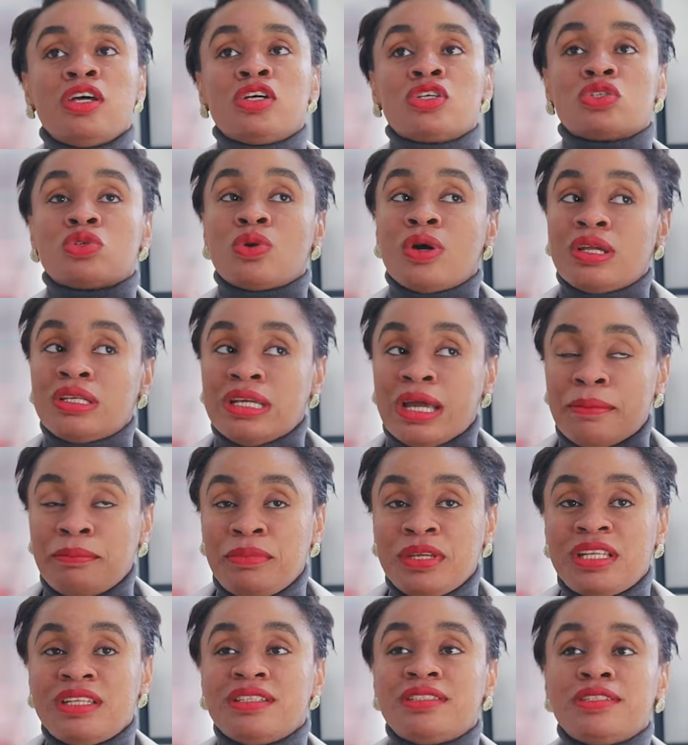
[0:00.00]
So the
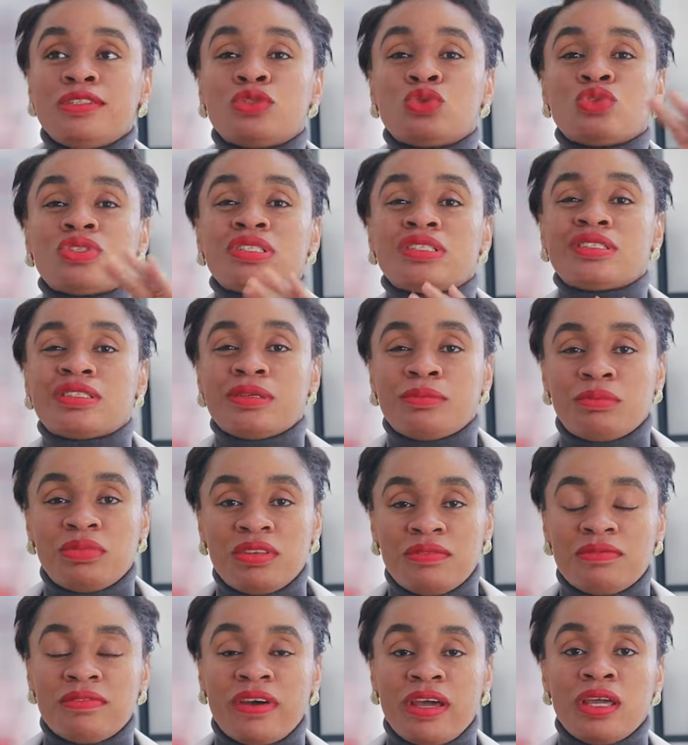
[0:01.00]
ability to
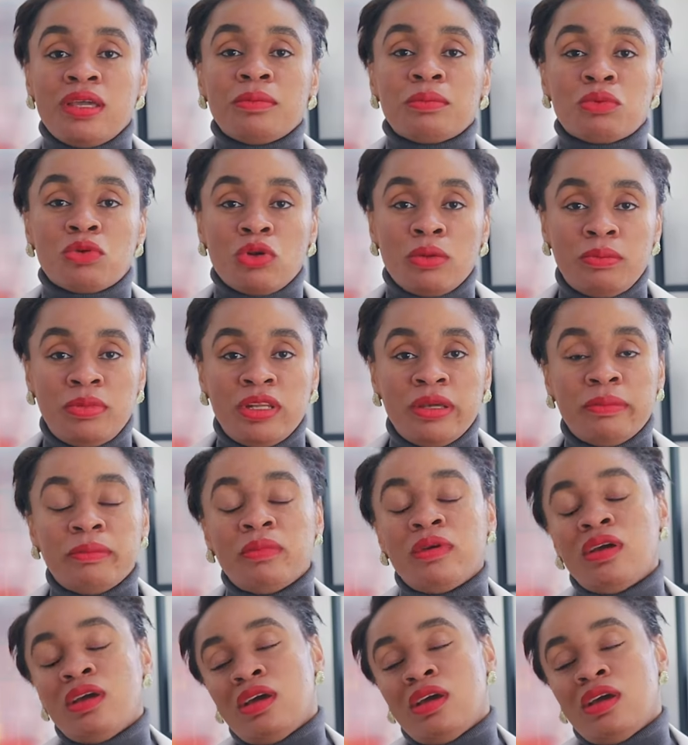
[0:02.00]
simplify a problem